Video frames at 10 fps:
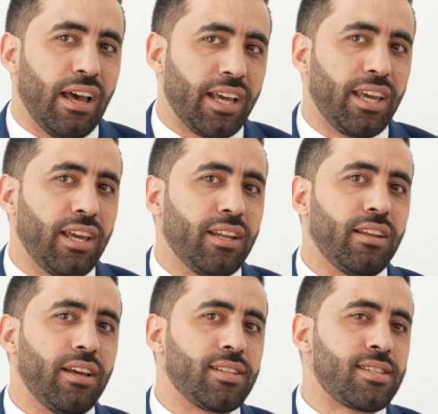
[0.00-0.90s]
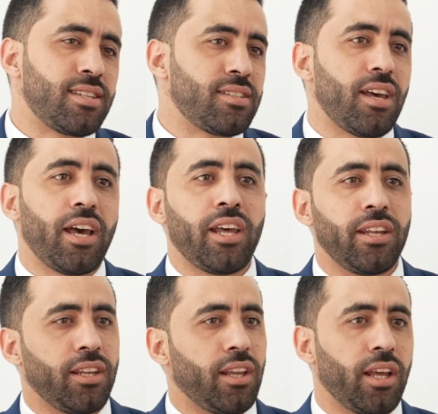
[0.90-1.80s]
Again, it's
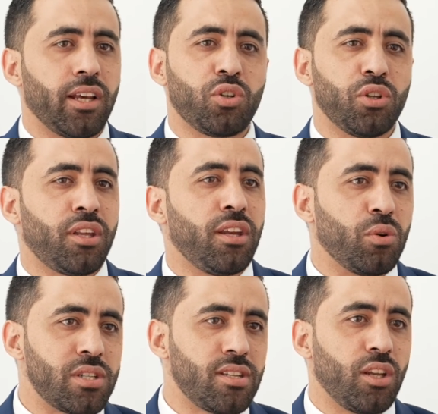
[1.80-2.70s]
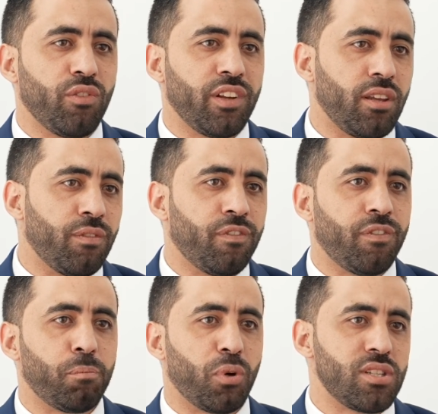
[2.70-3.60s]
a continuous innovative
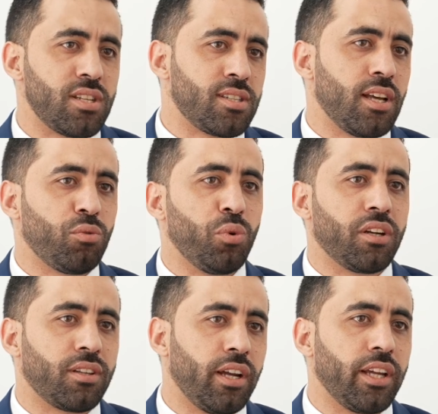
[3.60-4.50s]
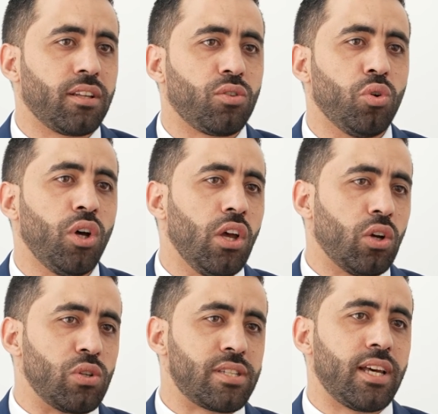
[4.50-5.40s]
process that we're trying to
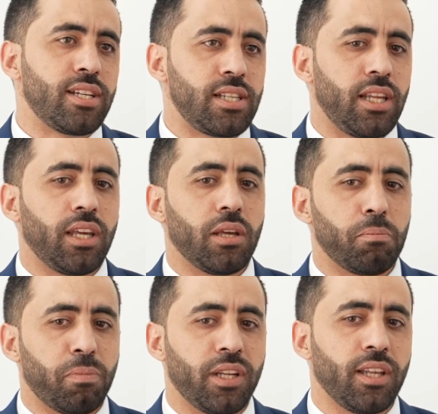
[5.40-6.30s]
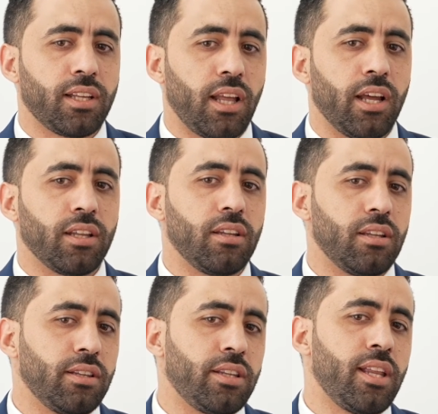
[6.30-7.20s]
concisely predict and
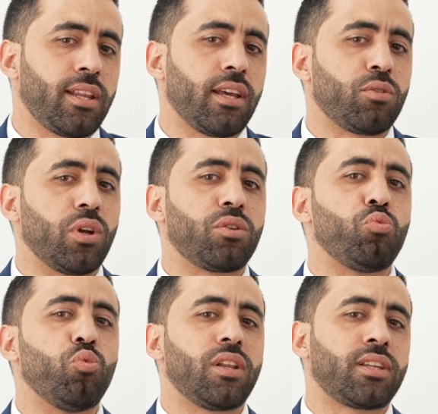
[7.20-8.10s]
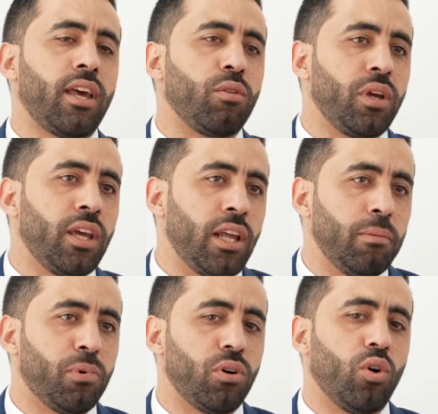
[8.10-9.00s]
detect what can we
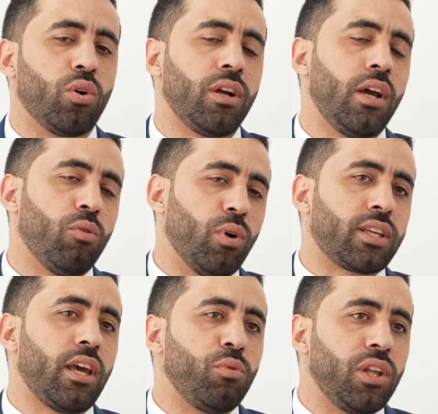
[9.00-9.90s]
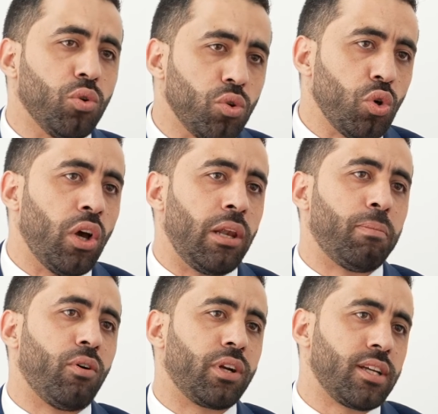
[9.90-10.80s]
help or what can we do to
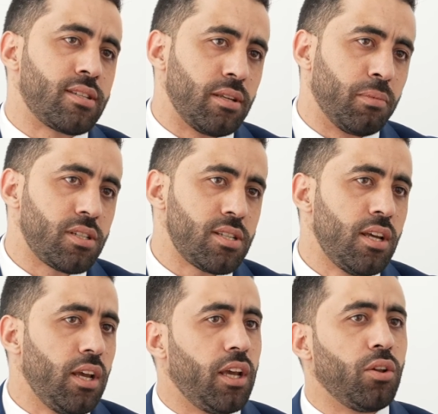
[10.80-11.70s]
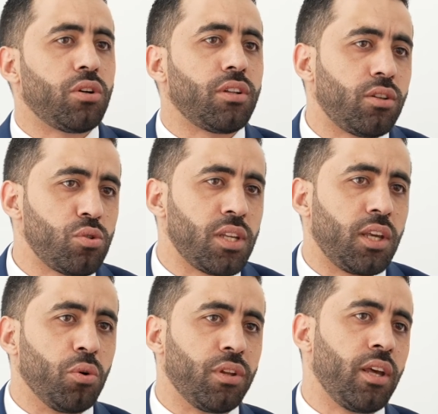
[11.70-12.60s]
help our customers in order to
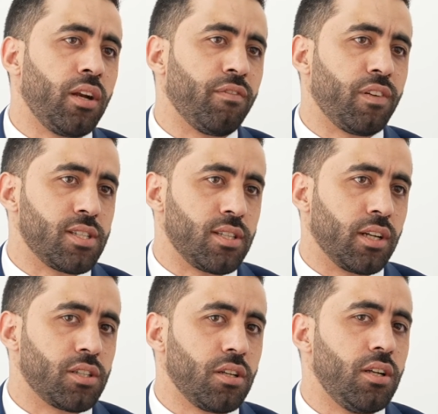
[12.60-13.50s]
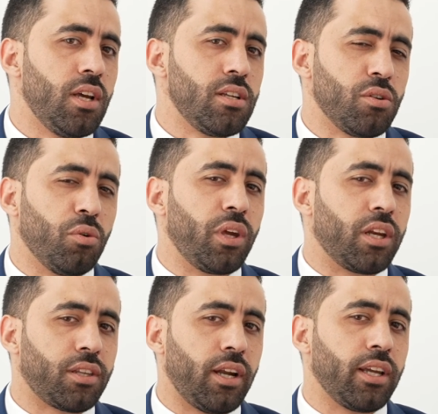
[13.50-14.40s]
secure their infrastructure. So
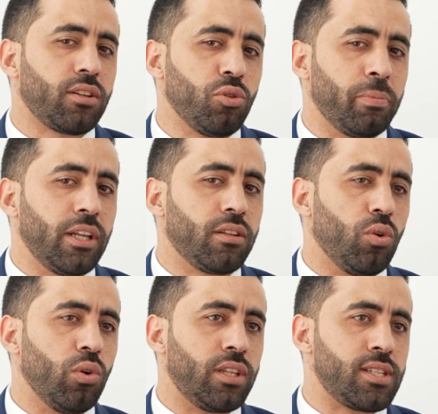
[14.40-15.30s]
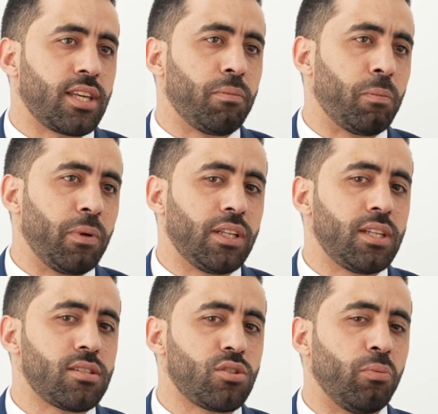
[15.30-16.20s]
we're trying to build all these
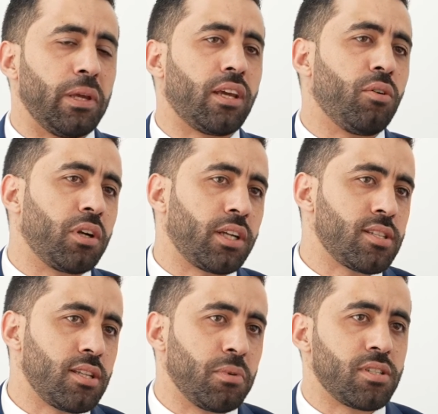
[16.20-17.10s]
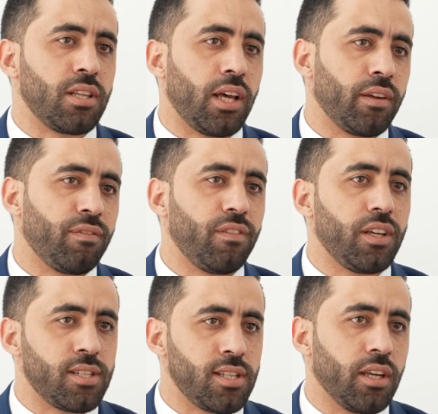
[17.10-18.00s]
capabilities to make our customers' life
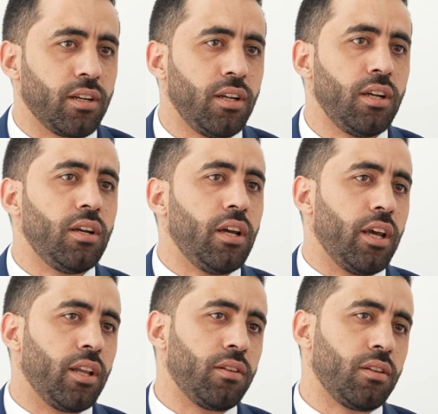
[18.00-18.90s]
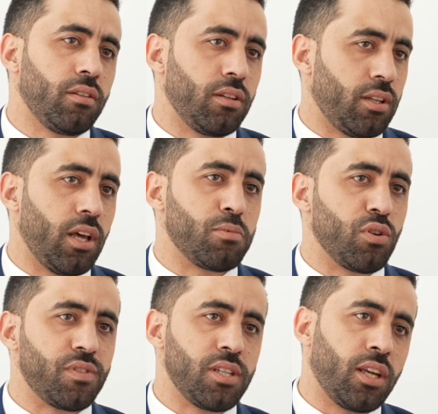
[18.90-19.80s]
easier. In terms
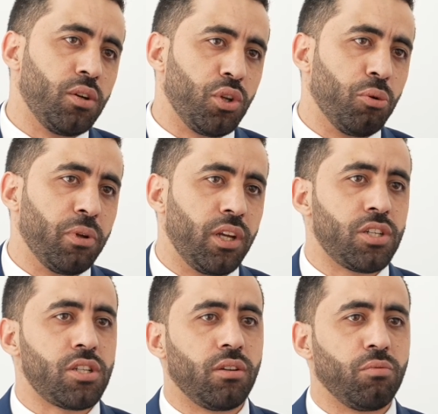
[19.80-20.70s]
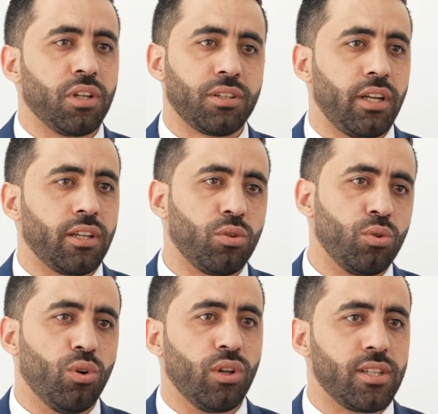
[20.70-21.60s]
of security operation, we're trying to
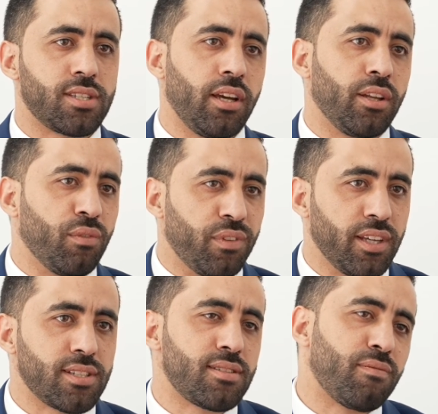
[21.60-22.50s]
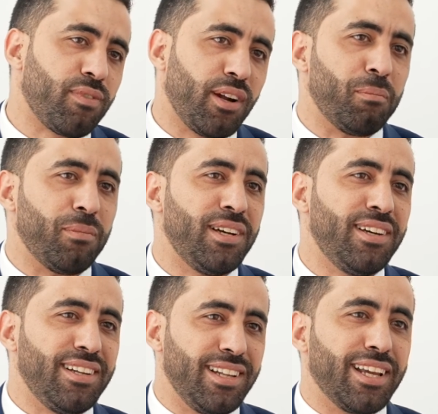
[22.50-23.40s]
do all these kind of things from
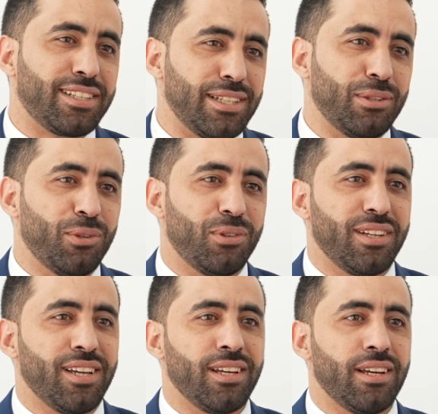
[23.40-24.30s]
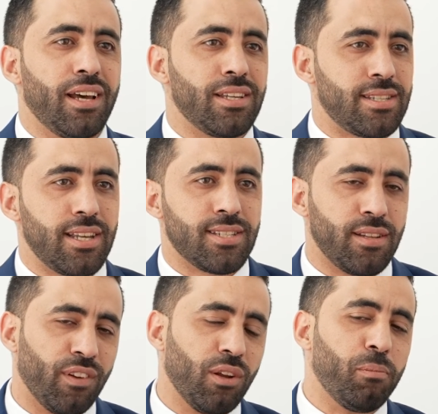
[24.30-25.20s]
LinkShadow as
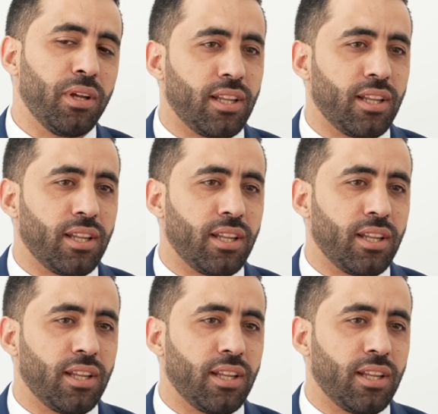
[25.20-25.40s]
development.